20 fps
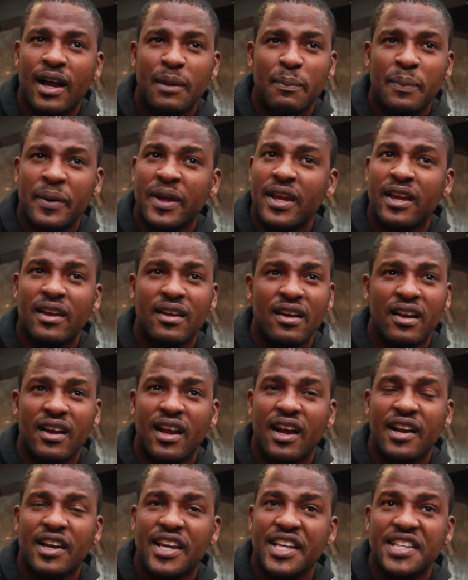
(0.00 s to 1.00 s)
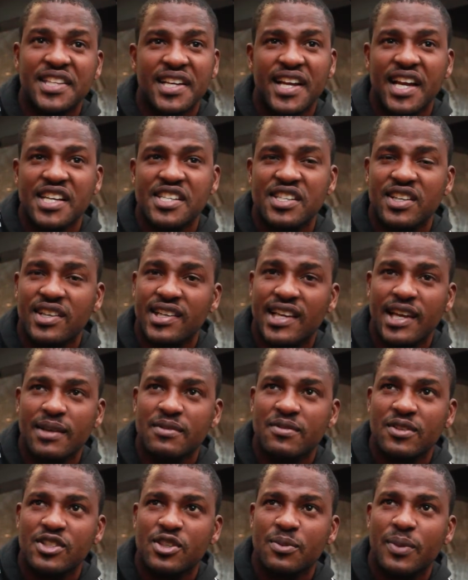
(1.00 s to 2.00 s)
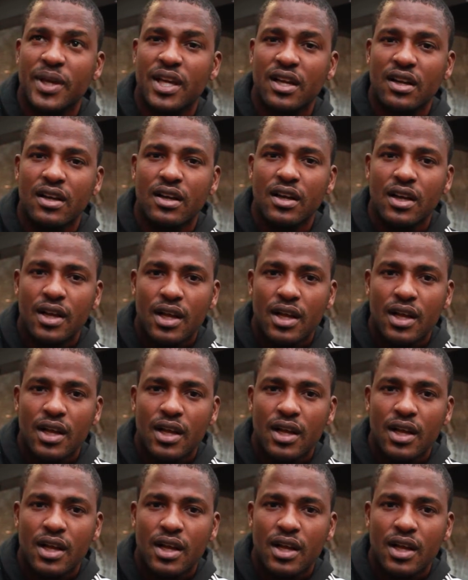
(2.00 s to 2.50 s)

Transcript: play a lot of international games for Jamaica.